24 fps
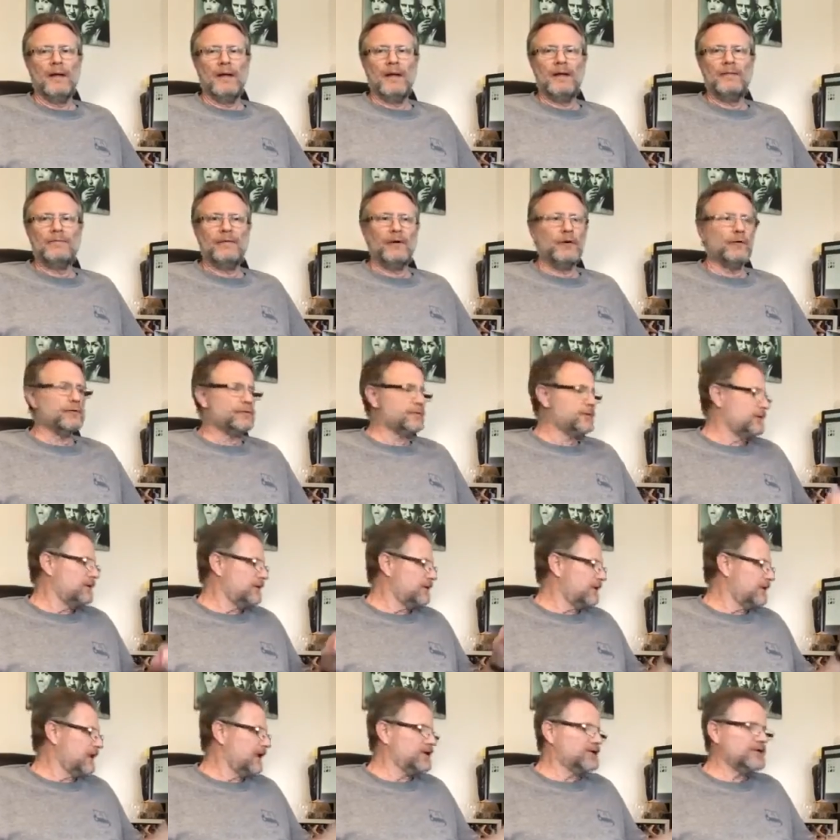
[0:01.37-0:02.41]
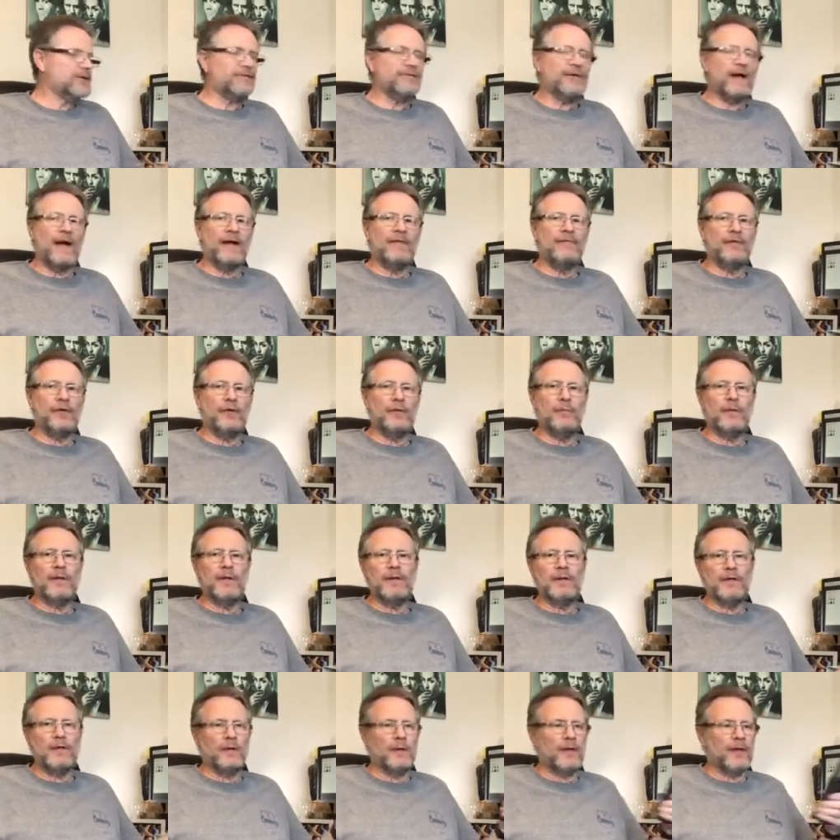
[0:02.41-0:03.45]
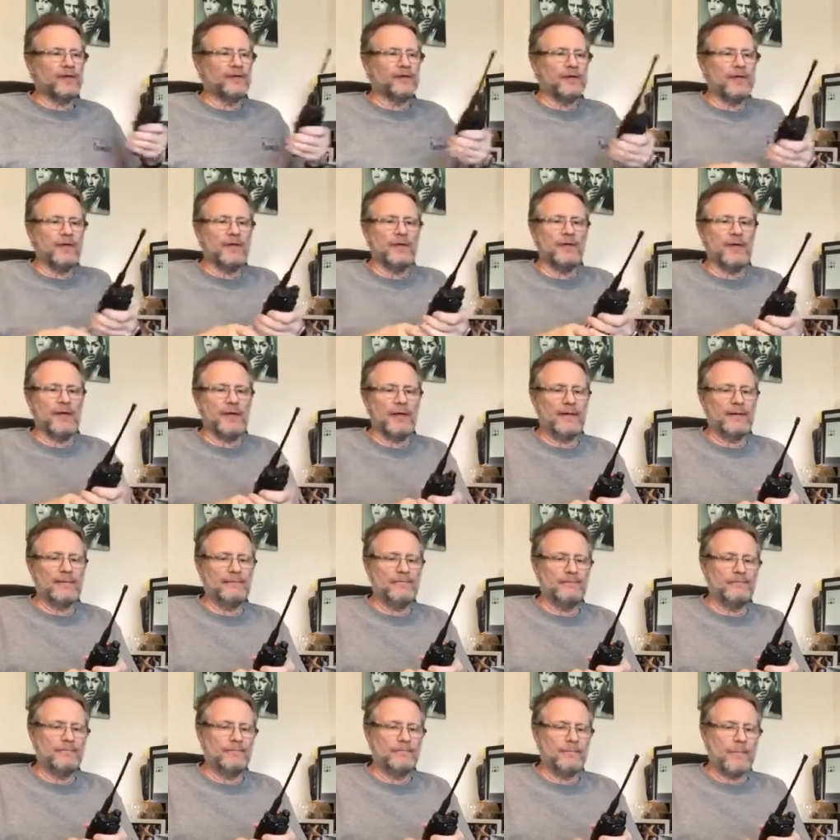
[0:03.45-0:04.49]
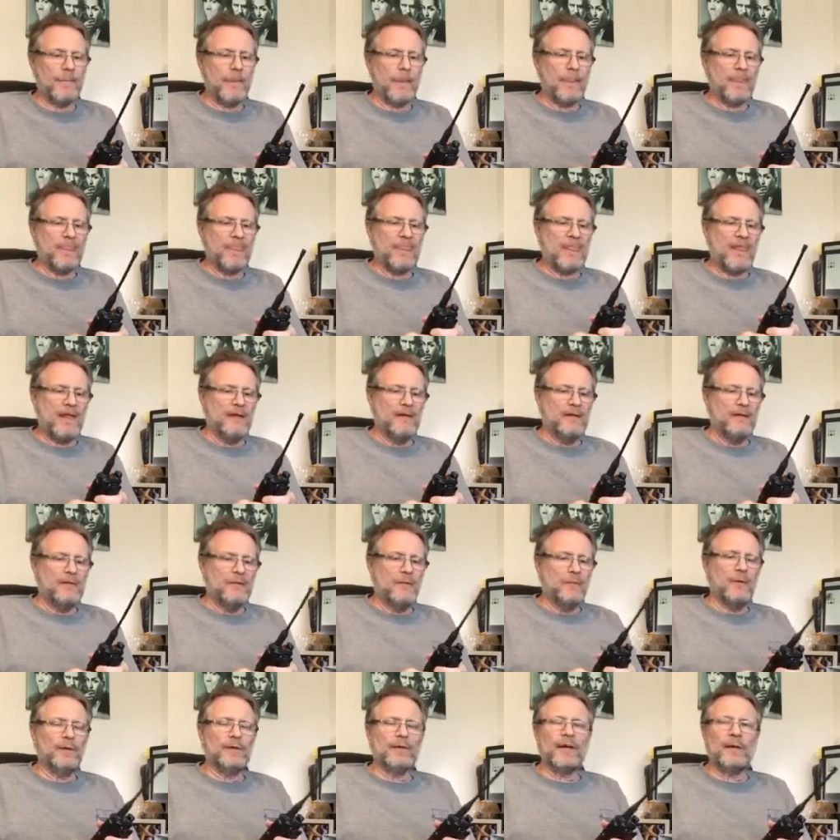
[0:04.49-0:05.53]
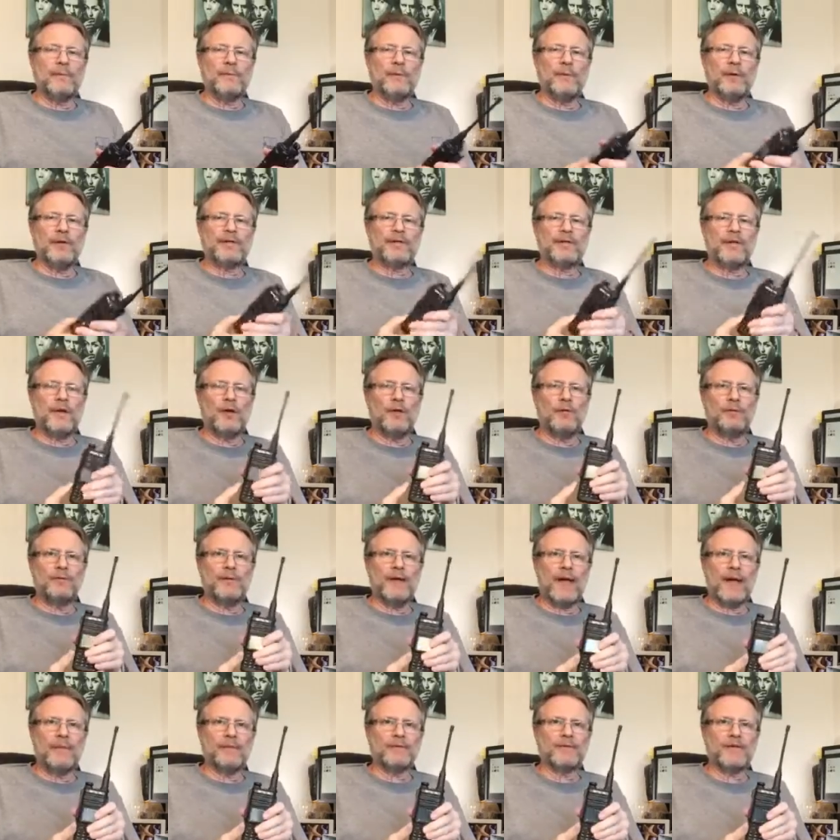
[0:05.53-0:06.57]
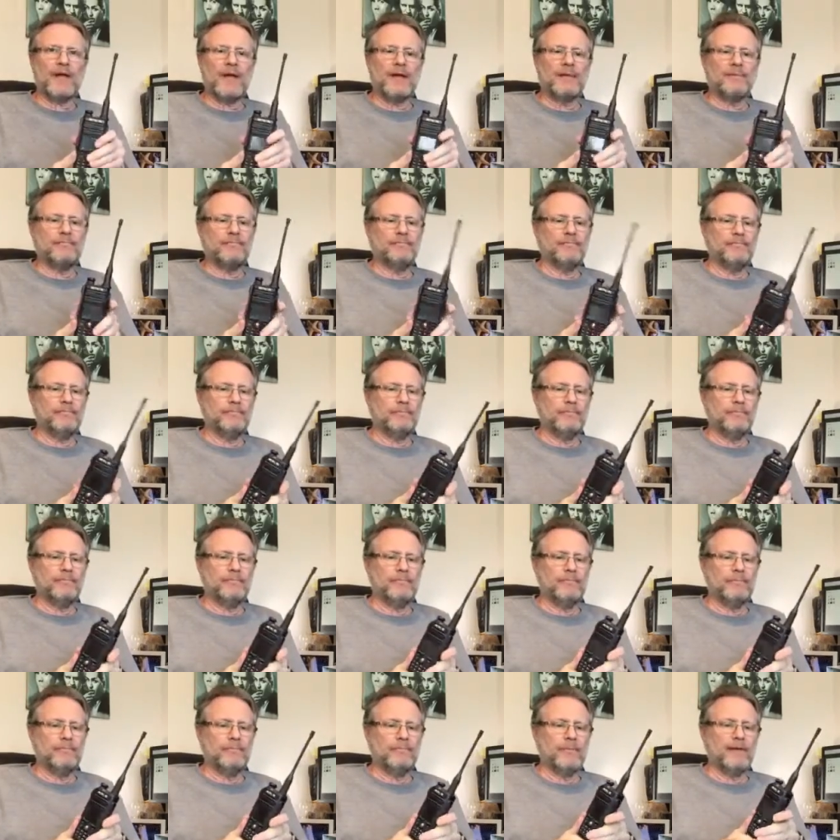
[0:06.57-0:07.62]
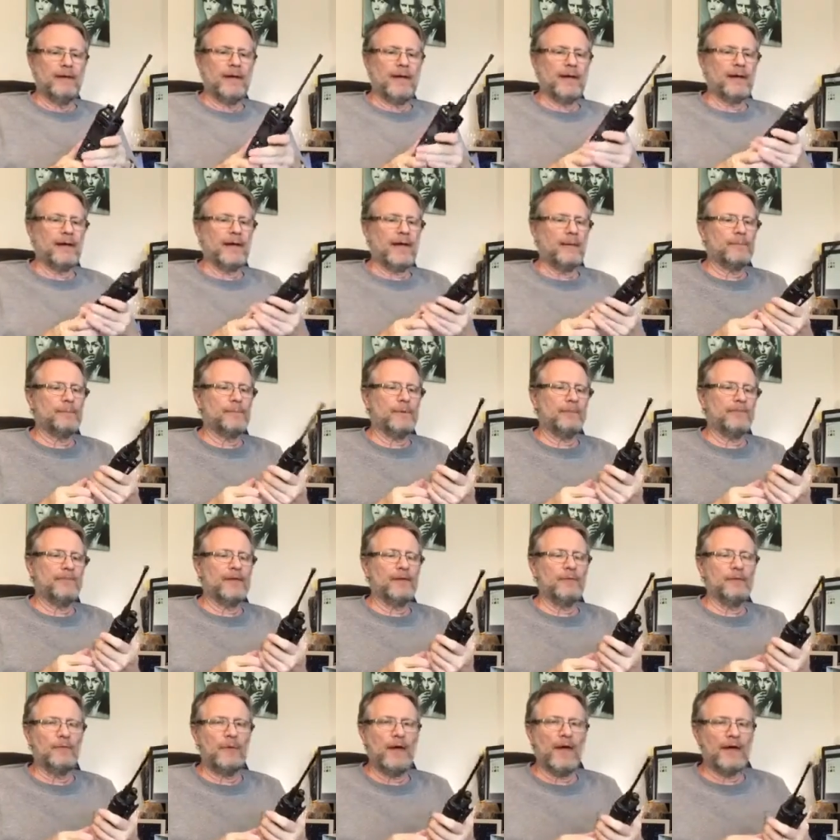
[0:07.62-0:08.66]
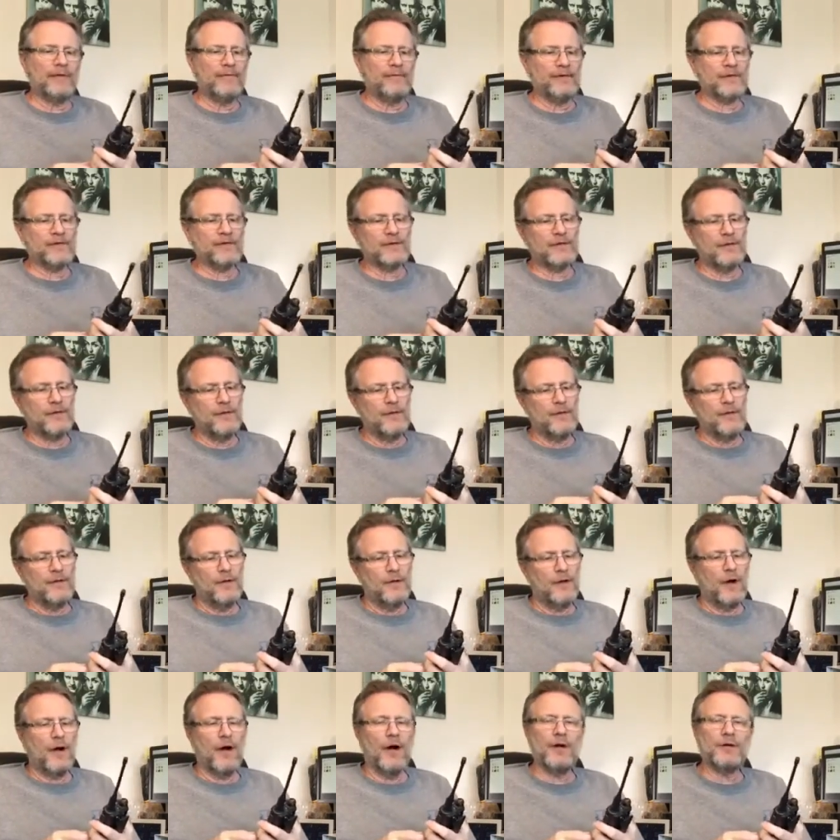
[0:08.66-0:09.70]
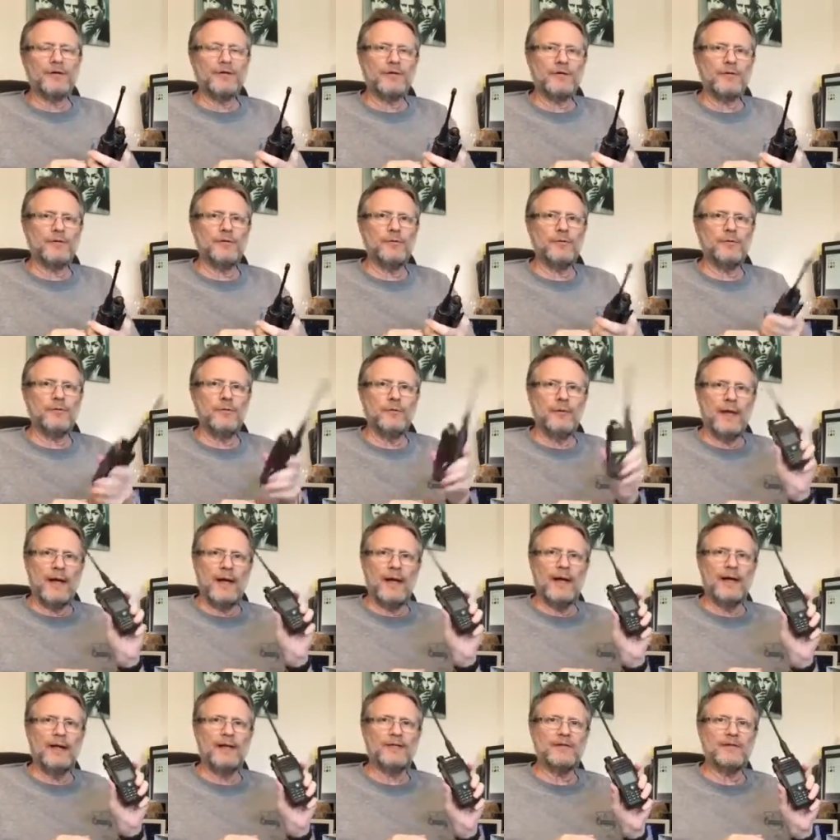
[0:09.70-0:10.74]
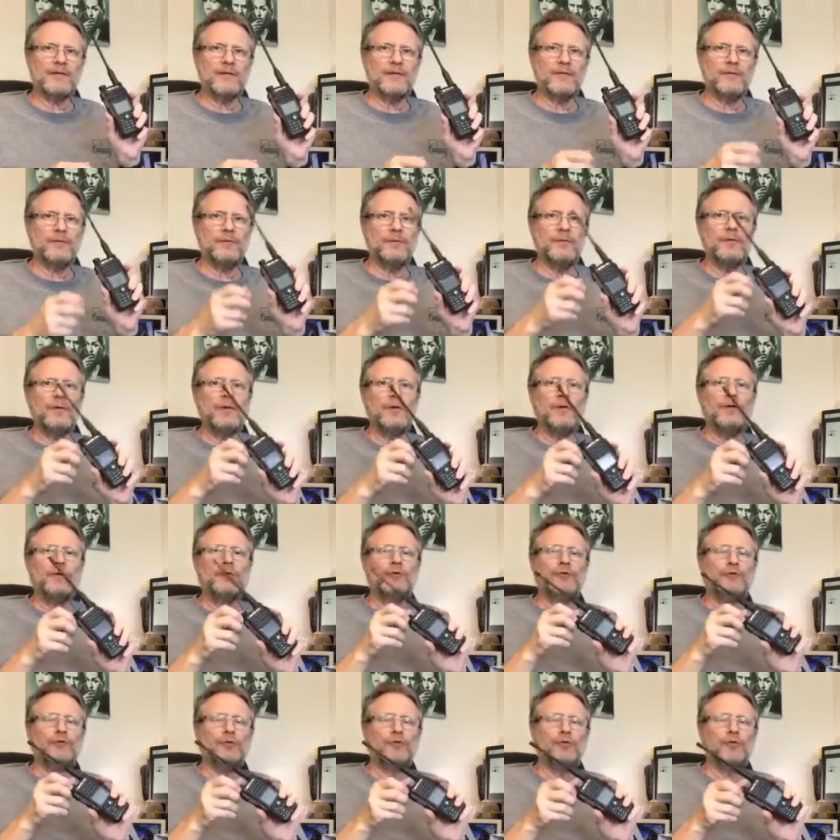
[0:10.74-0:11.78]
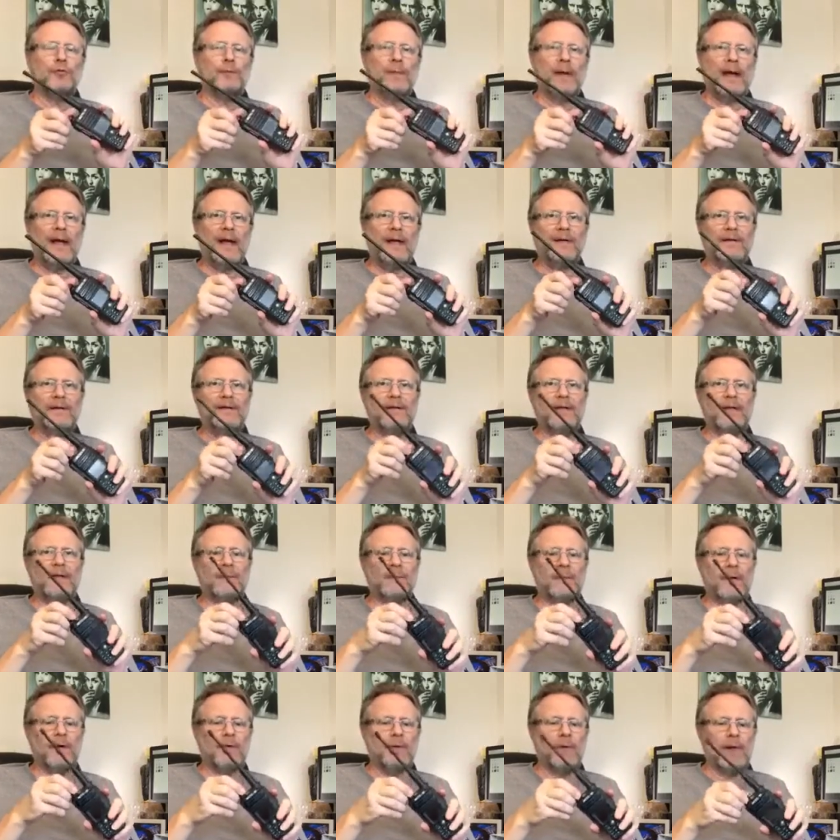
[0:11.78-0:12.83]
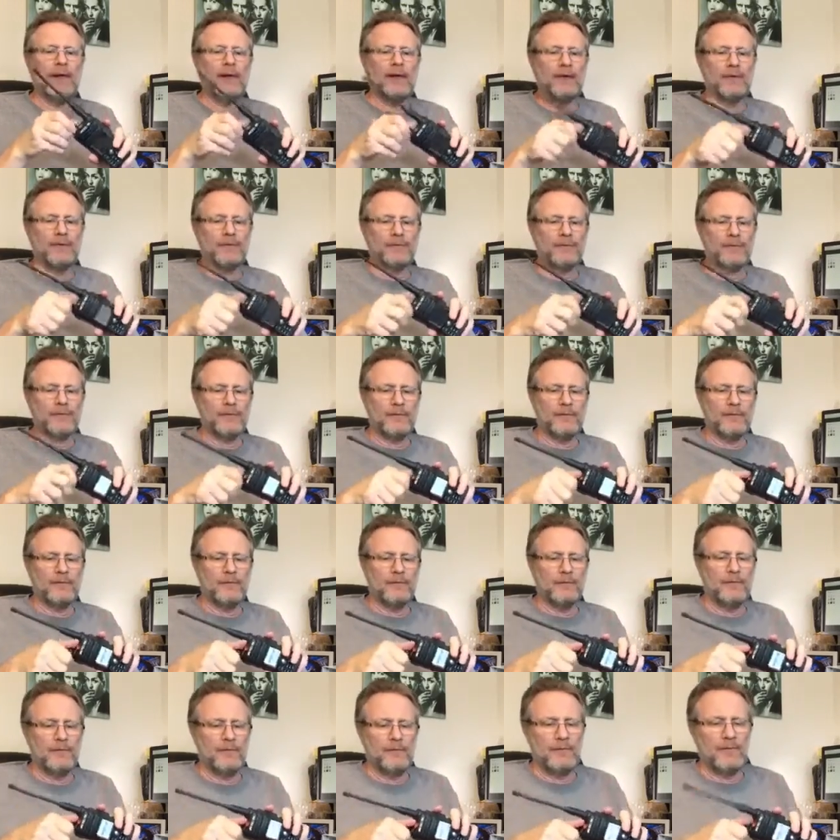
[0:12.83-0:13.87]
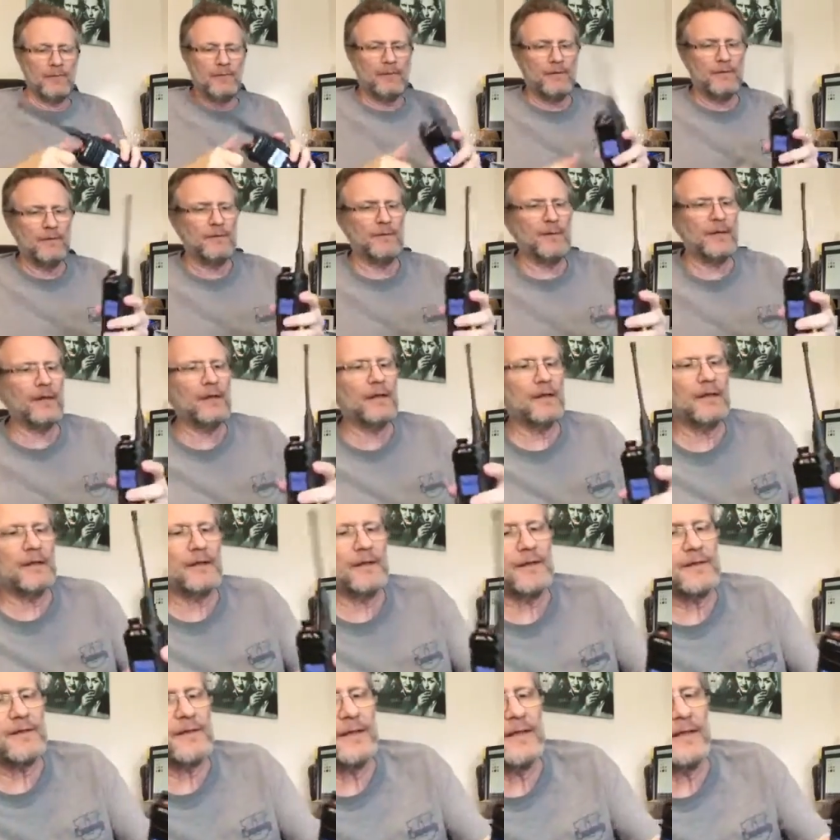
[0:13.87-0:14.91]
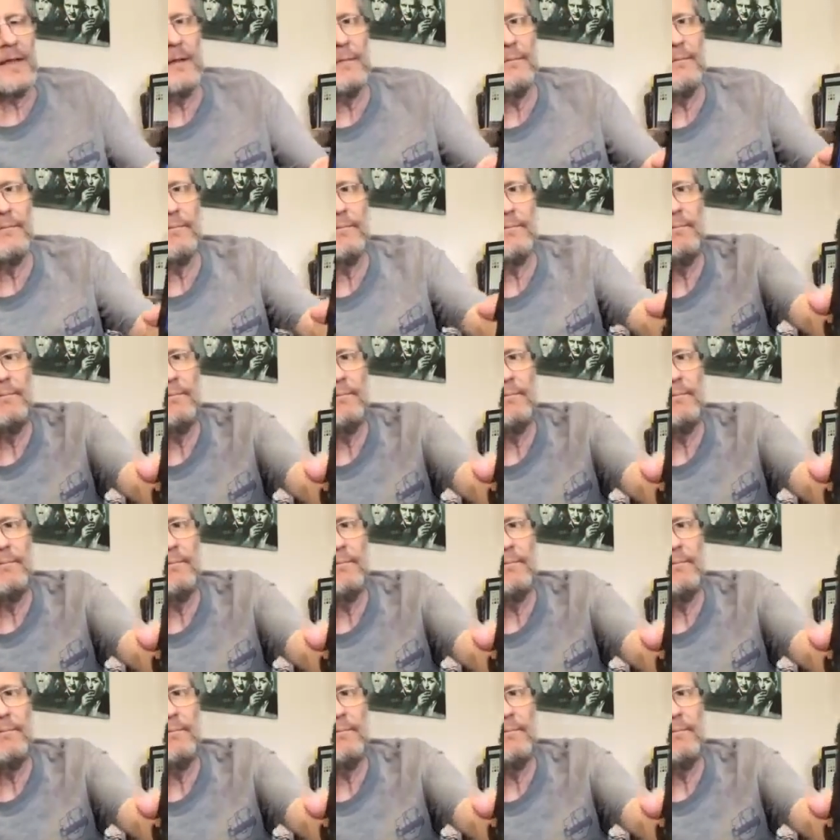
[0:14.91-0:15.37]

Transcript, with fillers: Hey folks, KG5UBQ at you here again. Went a couple weeks ago to Amazon, got a couple of the Retevis R2 82 dual band DMR radios. Take a look at this thing.